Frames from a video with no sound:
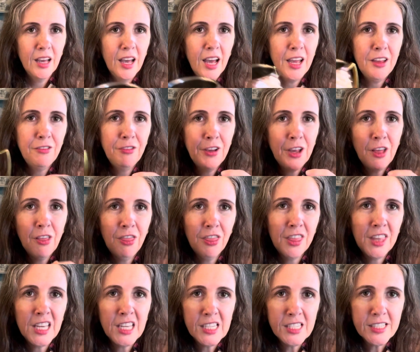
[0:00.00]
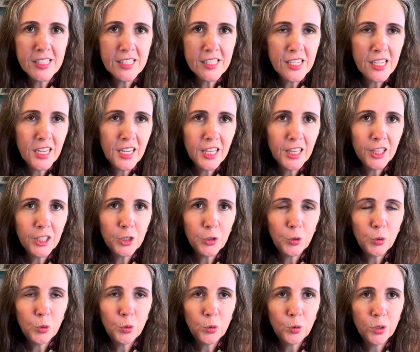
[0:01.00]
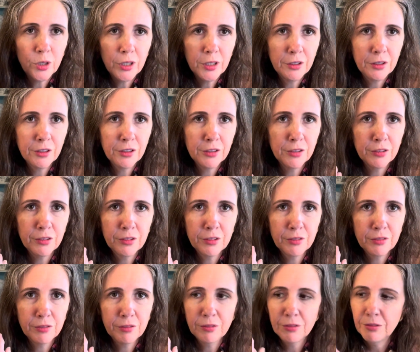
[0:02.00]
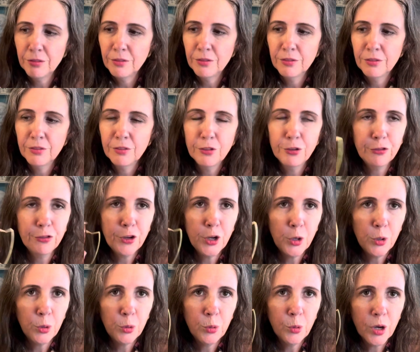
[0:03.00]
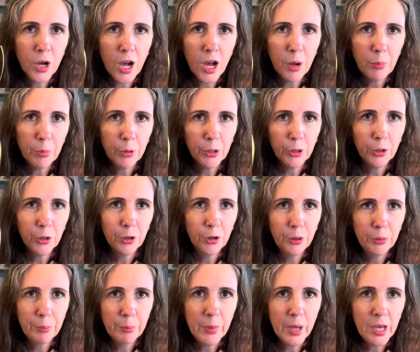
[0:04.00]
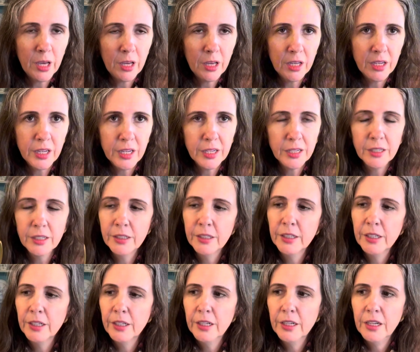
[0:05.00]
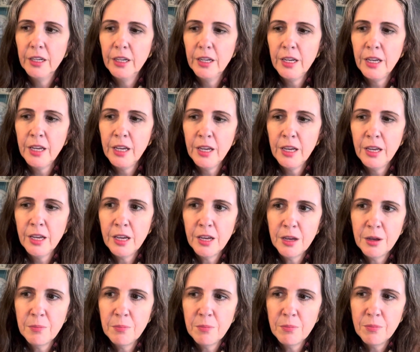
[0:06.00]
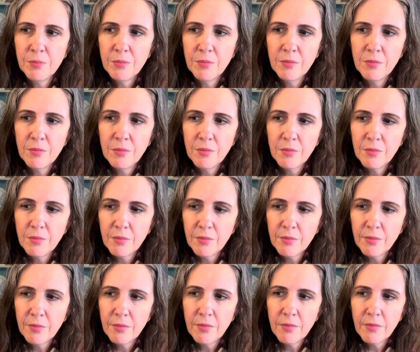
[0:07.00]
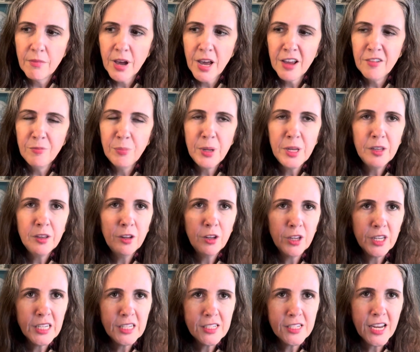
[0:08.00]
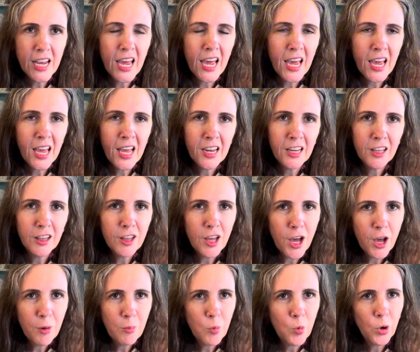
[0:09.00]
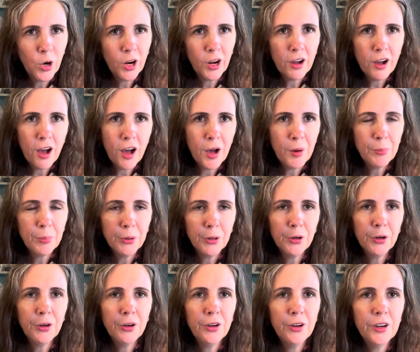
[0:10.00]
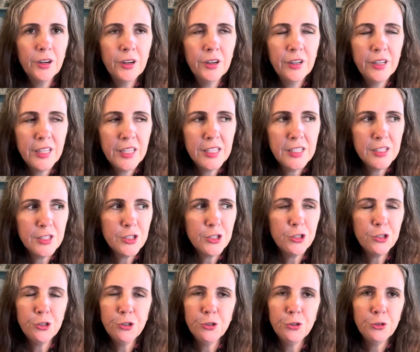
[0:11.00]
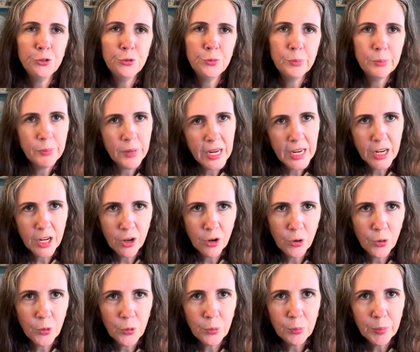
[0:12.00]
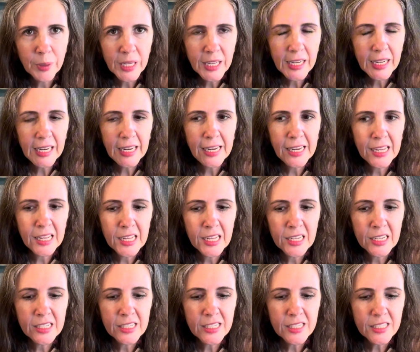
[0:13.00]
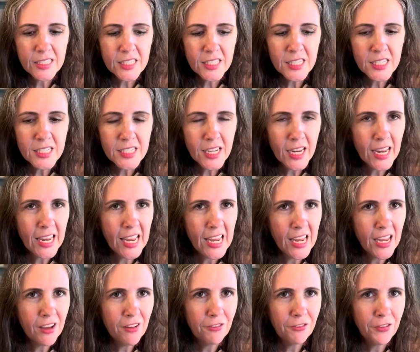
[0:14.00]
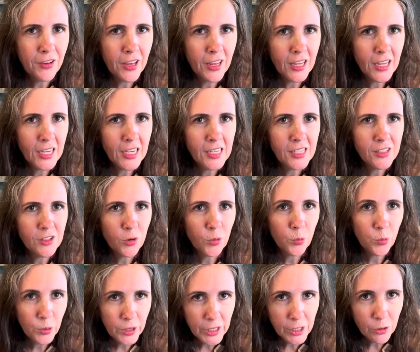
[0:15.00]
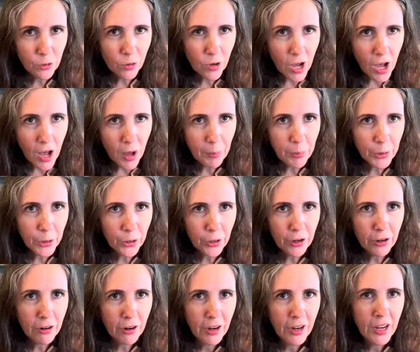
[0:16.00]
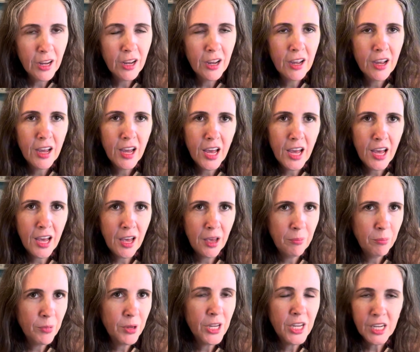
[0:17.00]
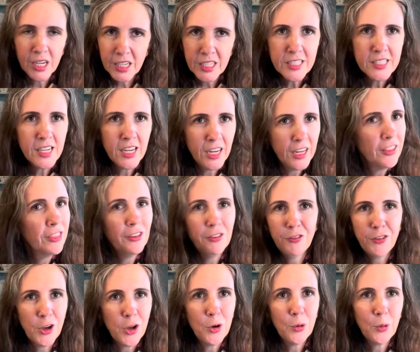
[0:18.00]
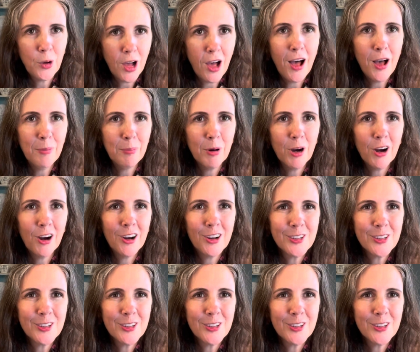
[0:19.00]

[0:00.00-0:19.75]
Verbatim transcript: I found this little faux copper mug. Um, I've been looking to add a lot more copper into my home and since I can't find real copper, I'm gonna take the faux copper.